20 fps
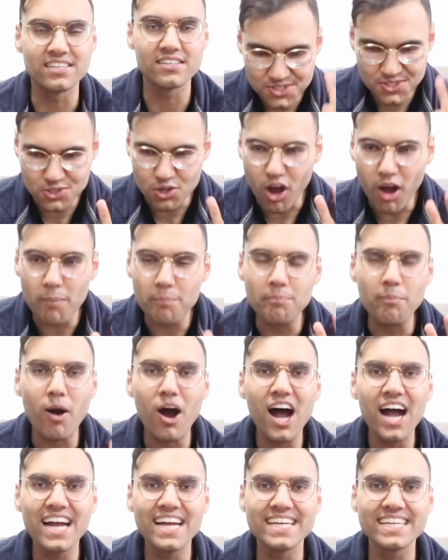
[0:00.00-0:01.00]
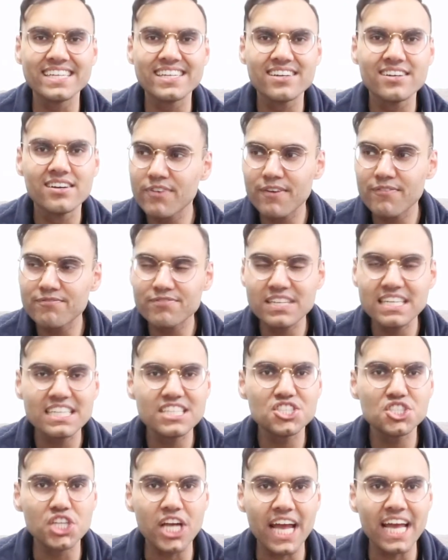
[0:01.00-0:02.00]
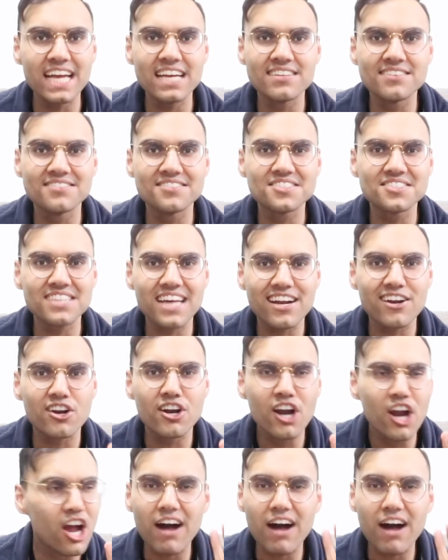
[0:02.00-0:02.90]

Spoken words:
Stop buying 50 chains that are